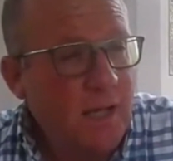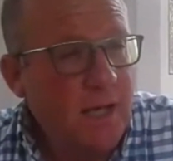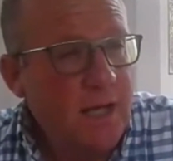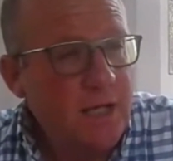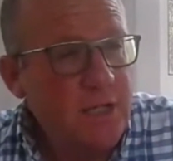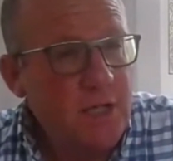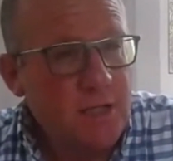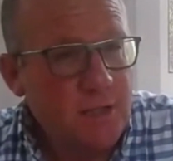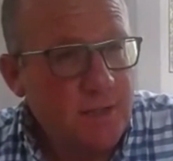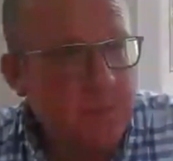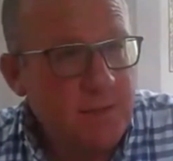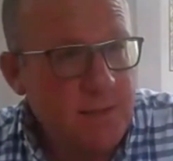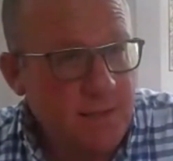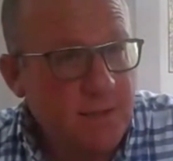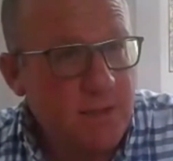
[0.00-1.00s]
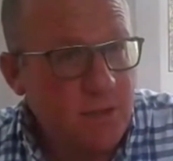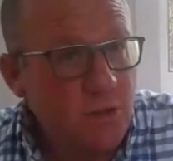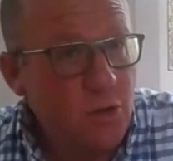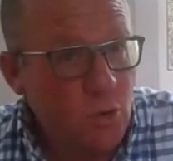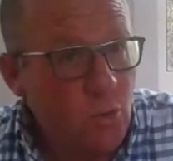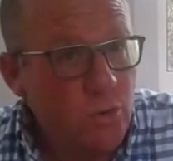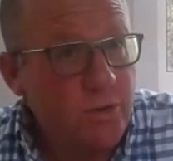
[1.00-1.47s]
uh, just, just
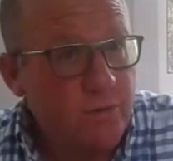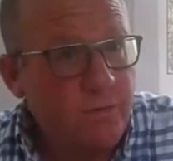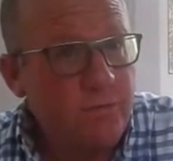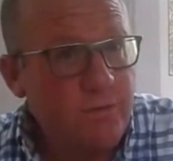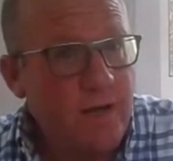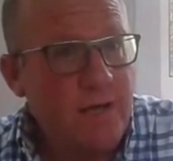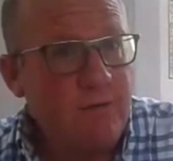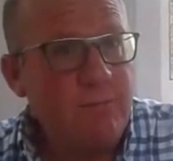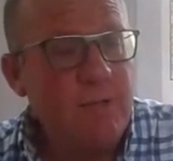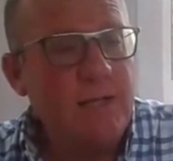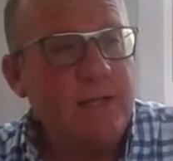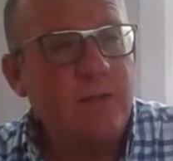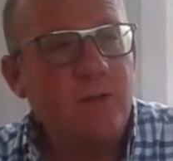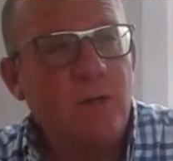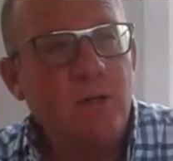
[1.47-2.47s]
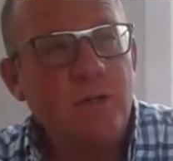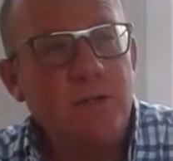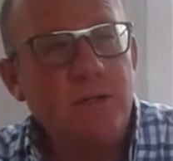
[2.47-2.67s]
short of $5 million.